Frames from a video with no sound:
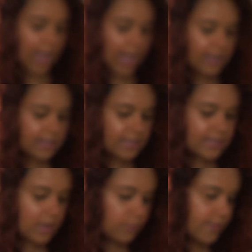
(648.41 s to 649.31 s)
I could get
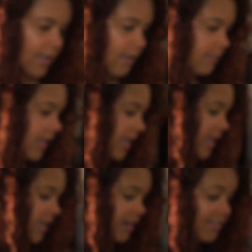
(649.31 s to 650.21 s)
down with that.
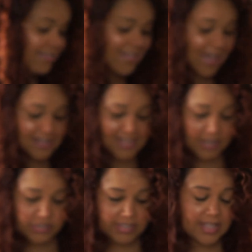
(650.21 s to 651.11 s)
And that is
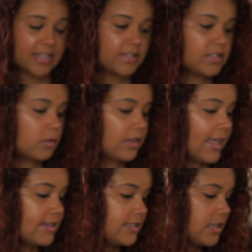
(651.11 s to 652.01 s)
actually it. So
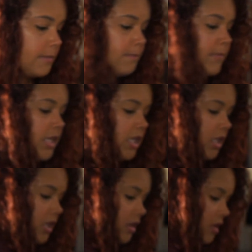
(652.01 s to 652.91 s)
let
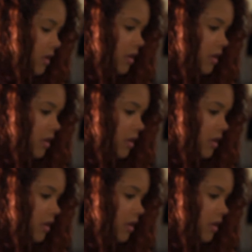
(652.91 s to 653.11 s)
me,